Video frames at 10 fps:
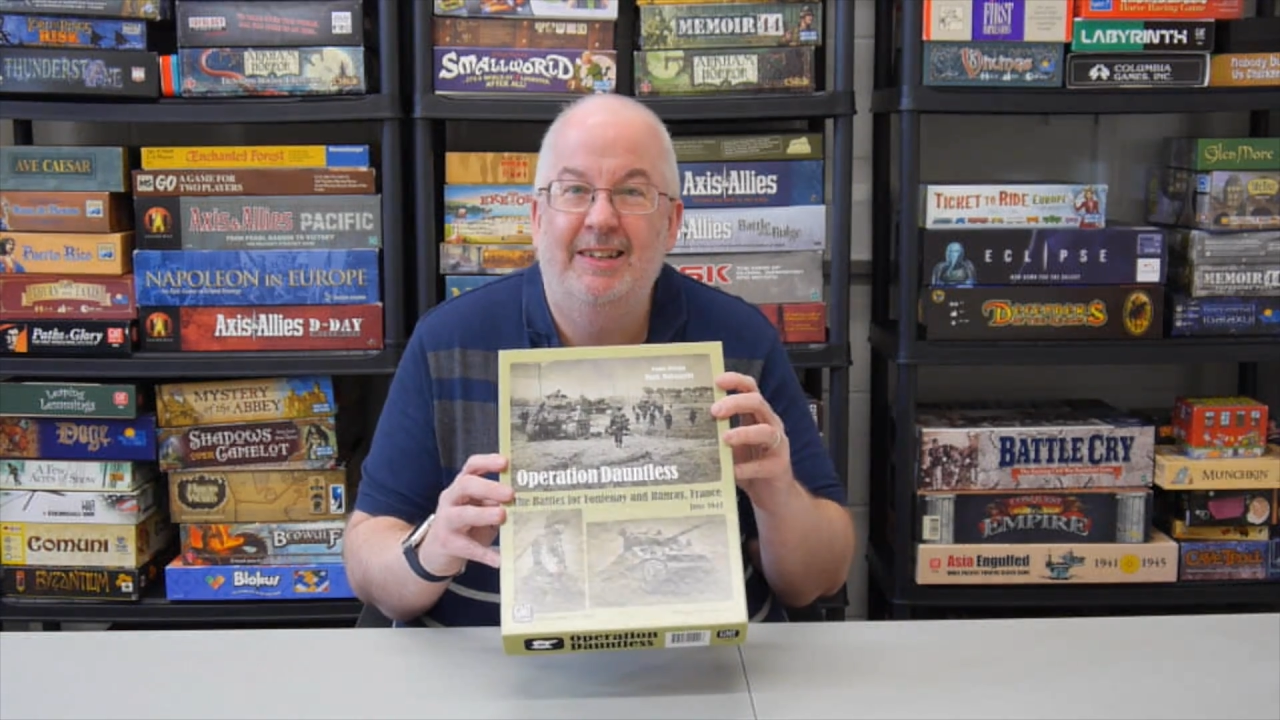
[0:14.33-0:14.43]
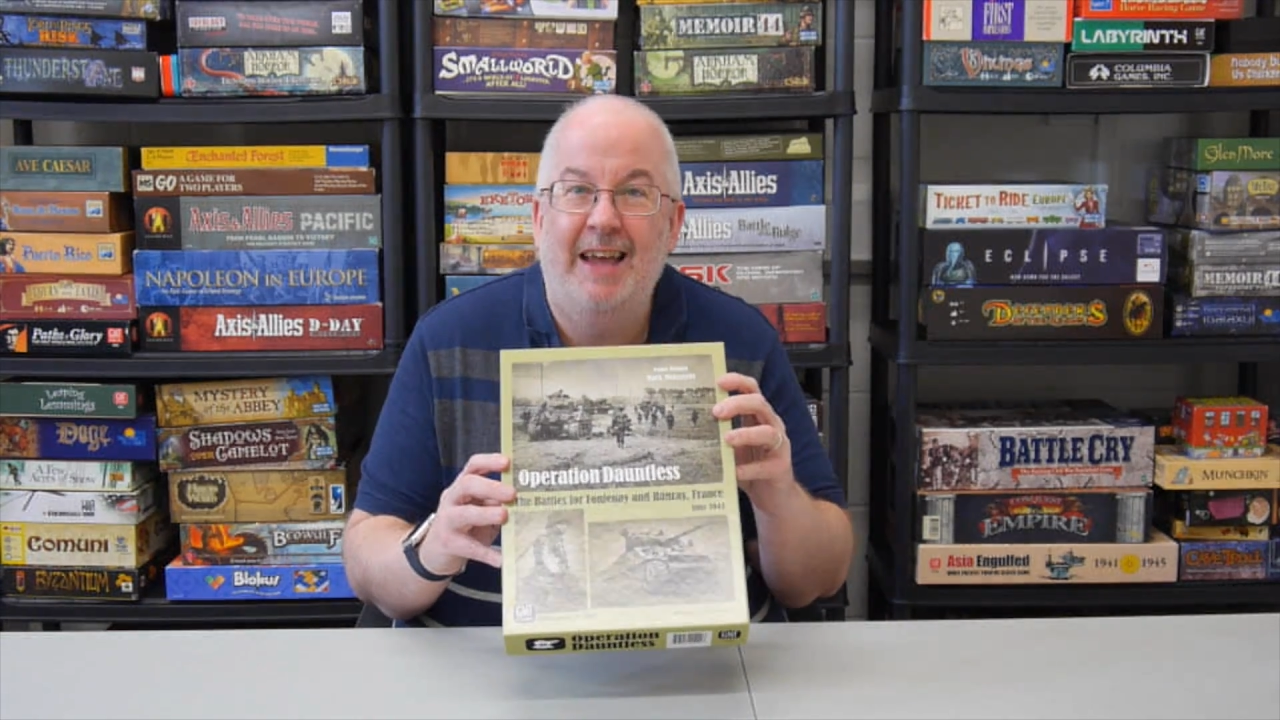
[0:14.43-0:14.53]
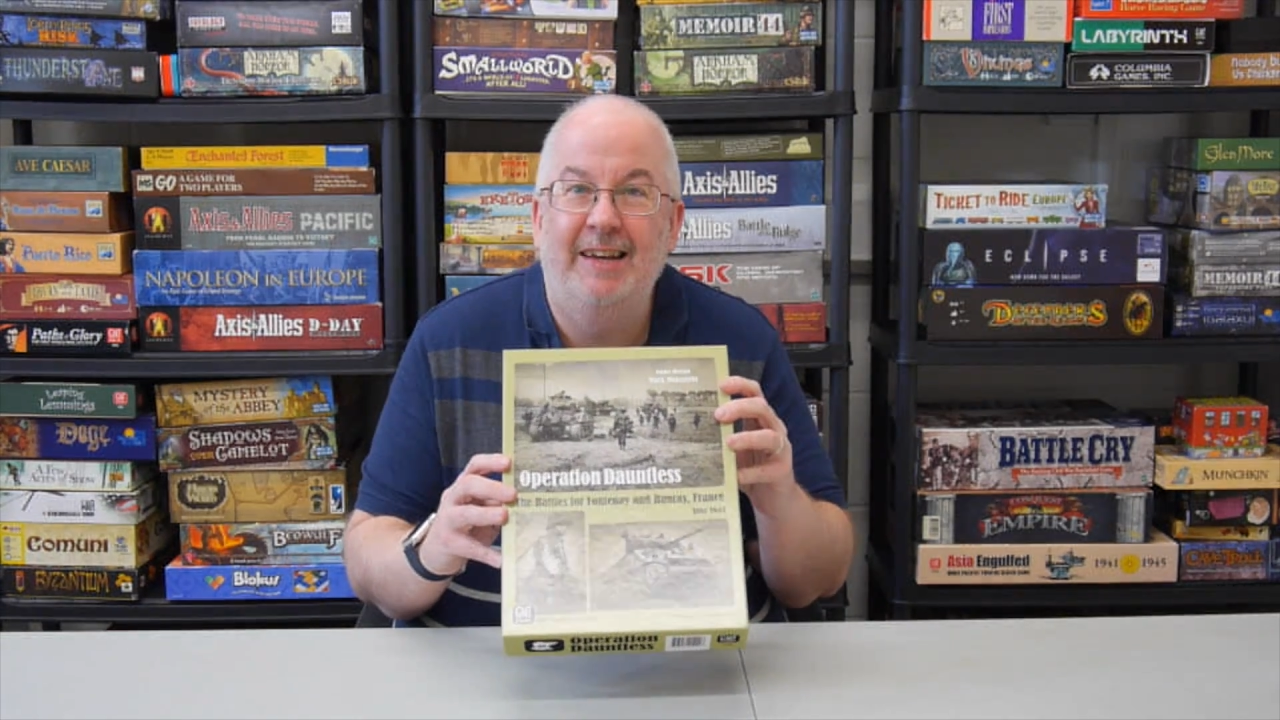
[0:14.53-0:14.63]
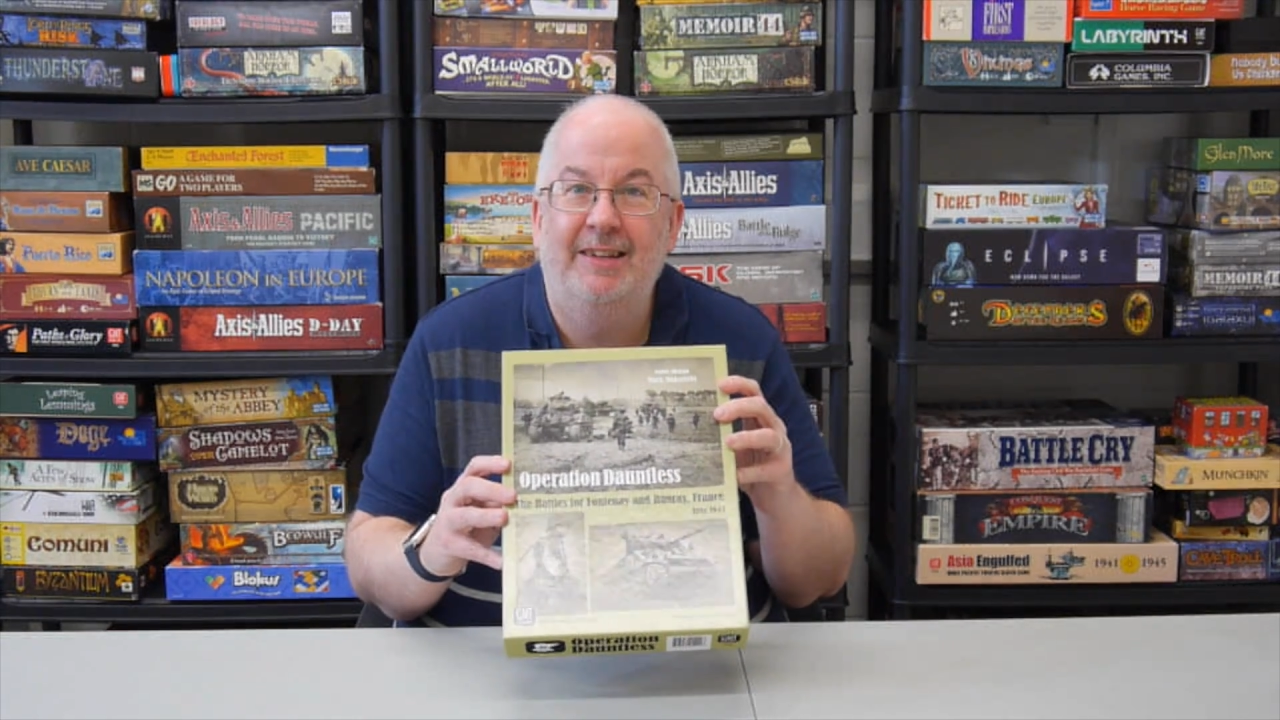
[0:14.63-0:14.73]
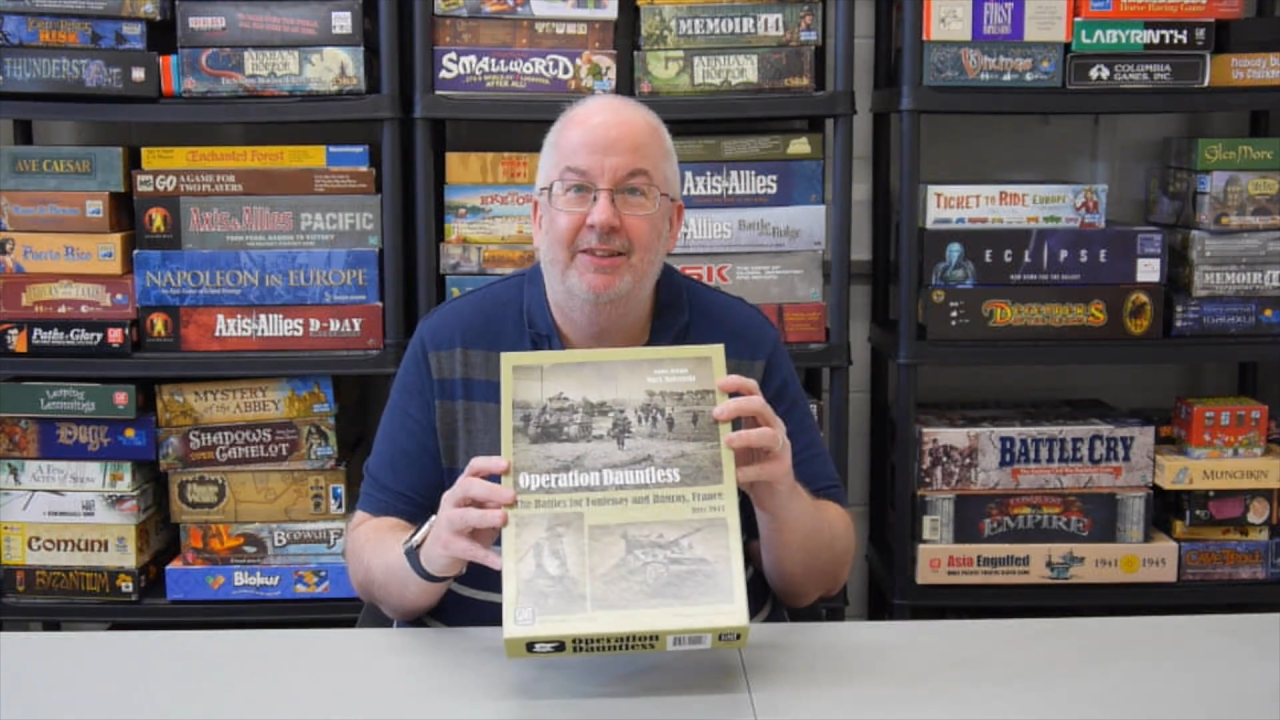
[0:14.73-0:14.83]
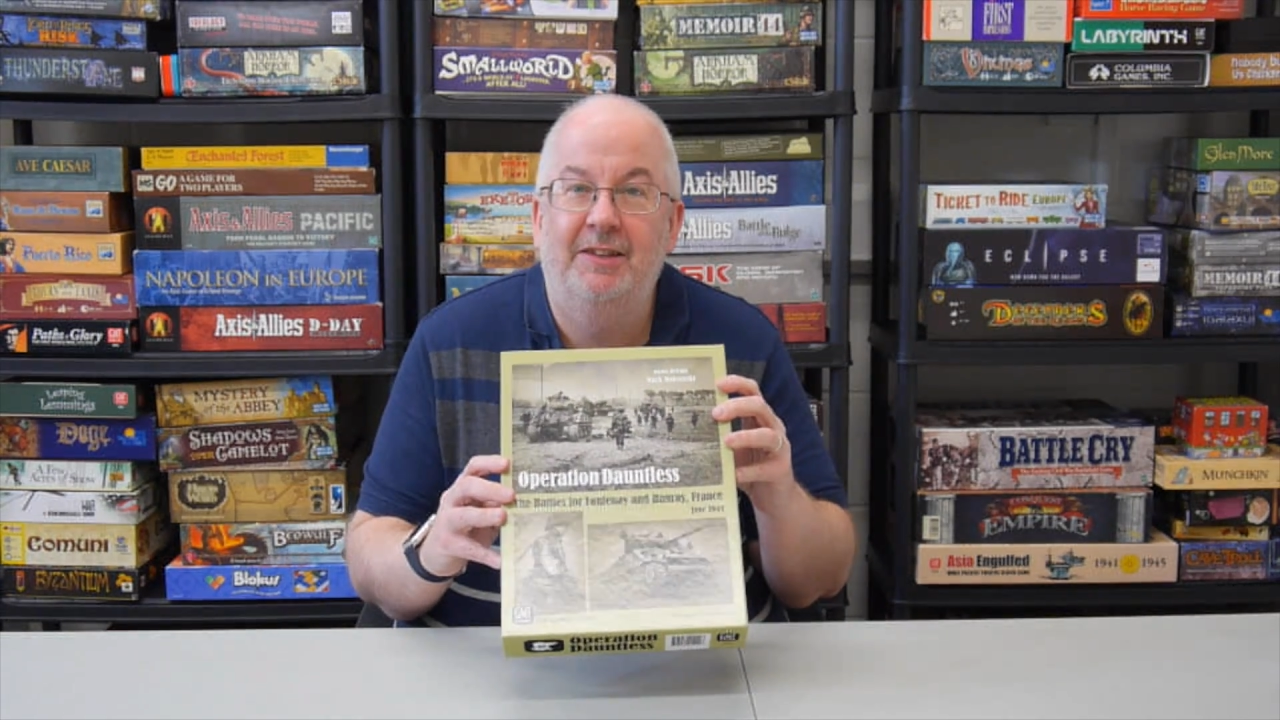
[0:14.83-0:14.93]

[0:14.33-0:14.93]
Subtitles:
tactical